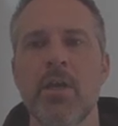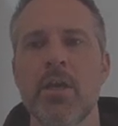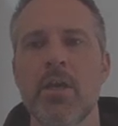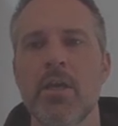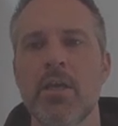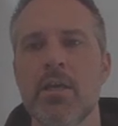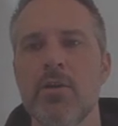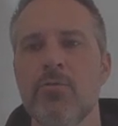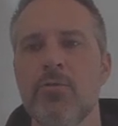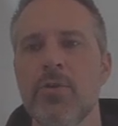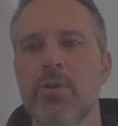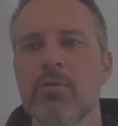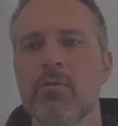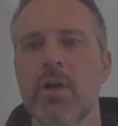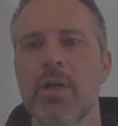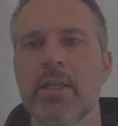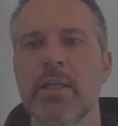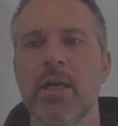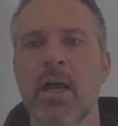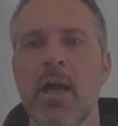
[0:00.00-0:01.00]
If we
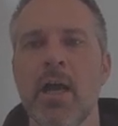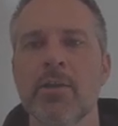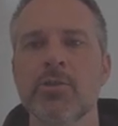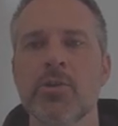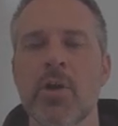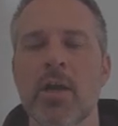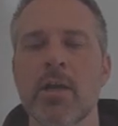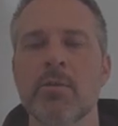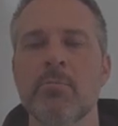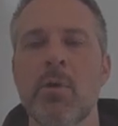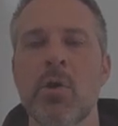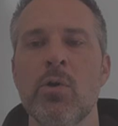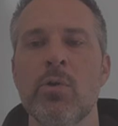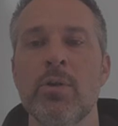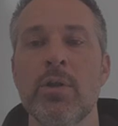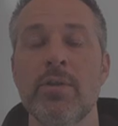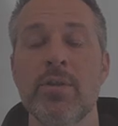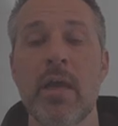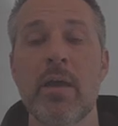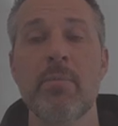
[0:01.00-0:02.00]
run in contract
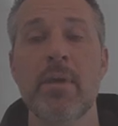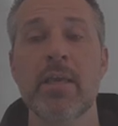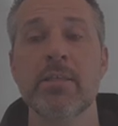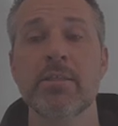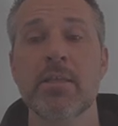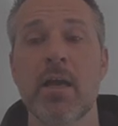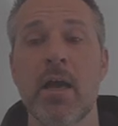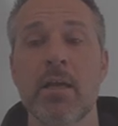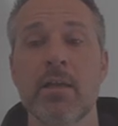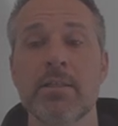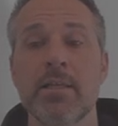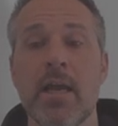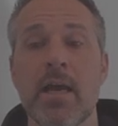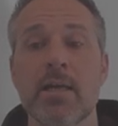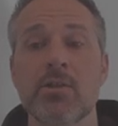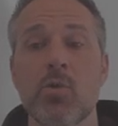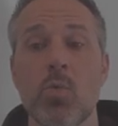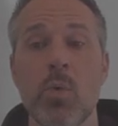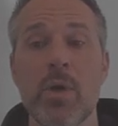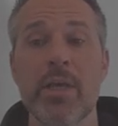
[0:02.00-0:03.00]
mode, that makes
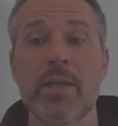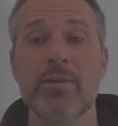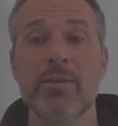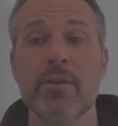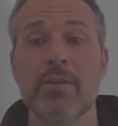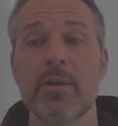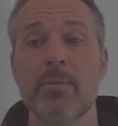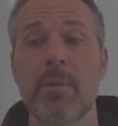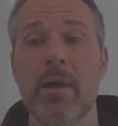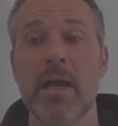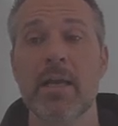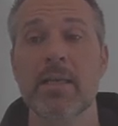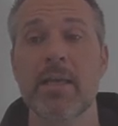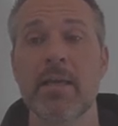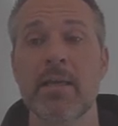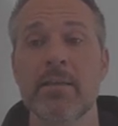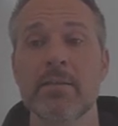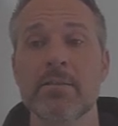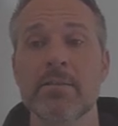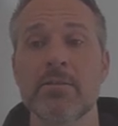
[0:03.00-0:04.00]
contact with the
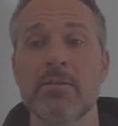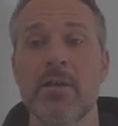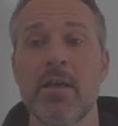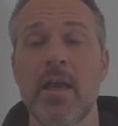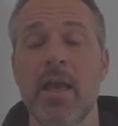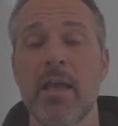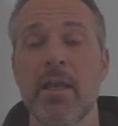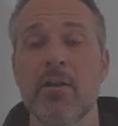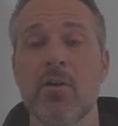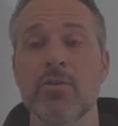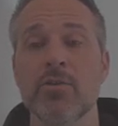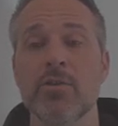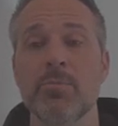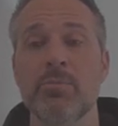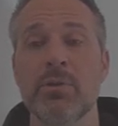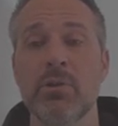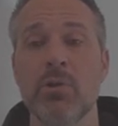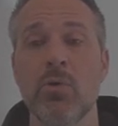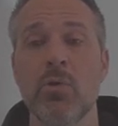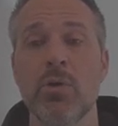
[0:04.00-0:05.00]
backend and our
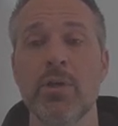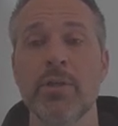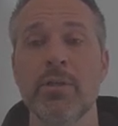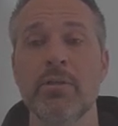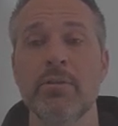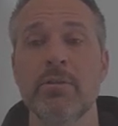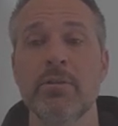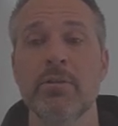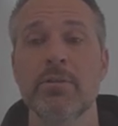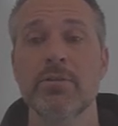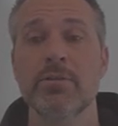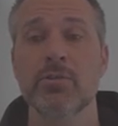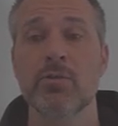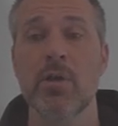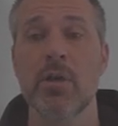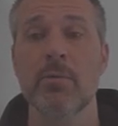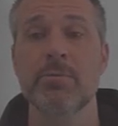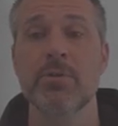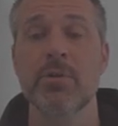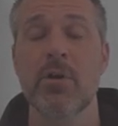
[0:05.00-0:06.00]
deployed
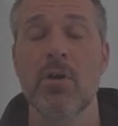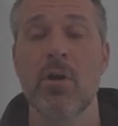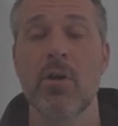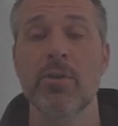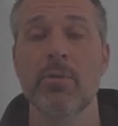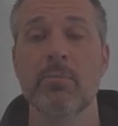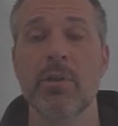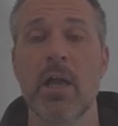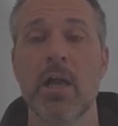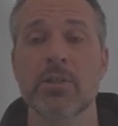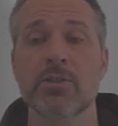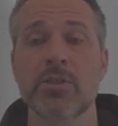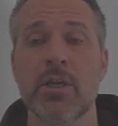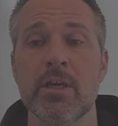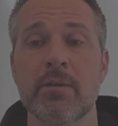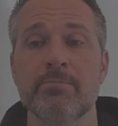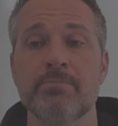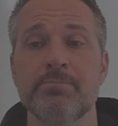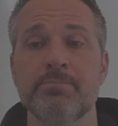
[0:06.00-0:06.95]
script on the blockchain.